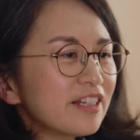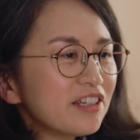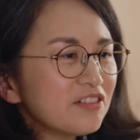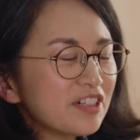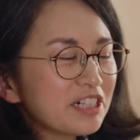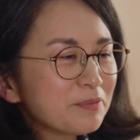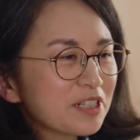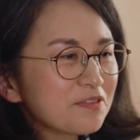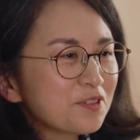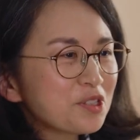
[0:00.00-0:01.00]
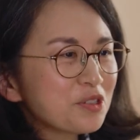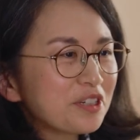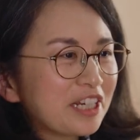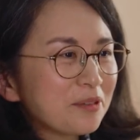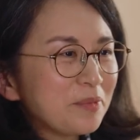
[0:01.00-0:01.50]
Thank you very much for
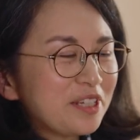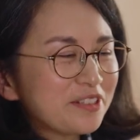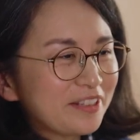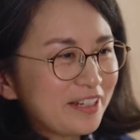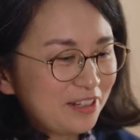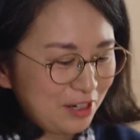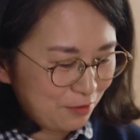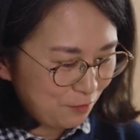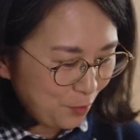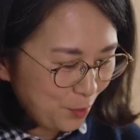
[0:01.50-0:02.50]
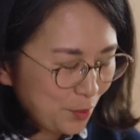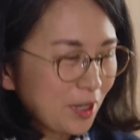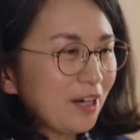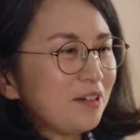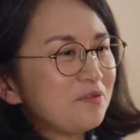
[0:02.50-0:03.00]
joining me today for
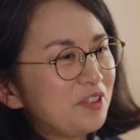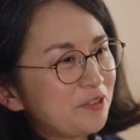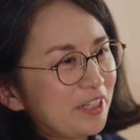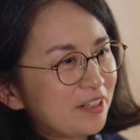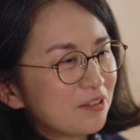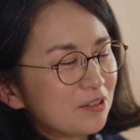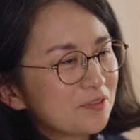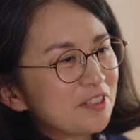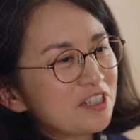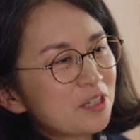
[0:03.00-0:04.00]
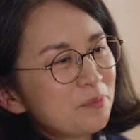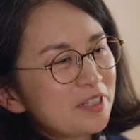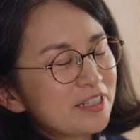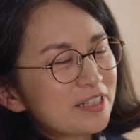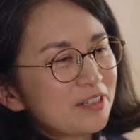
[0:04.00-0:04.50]
viewing of the
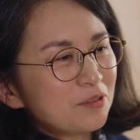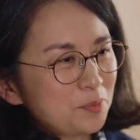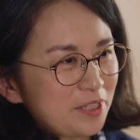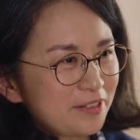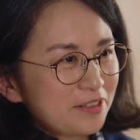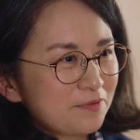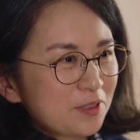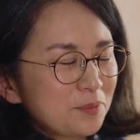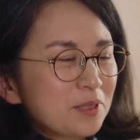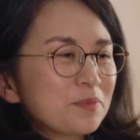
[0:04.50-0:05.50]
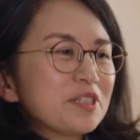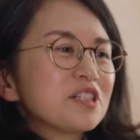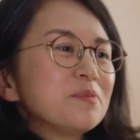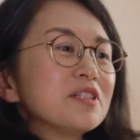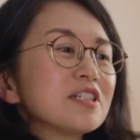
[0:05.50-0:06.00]
Japanese objects from the
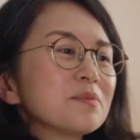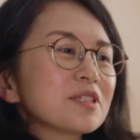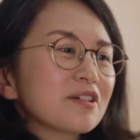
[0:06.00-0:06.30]
British Museum's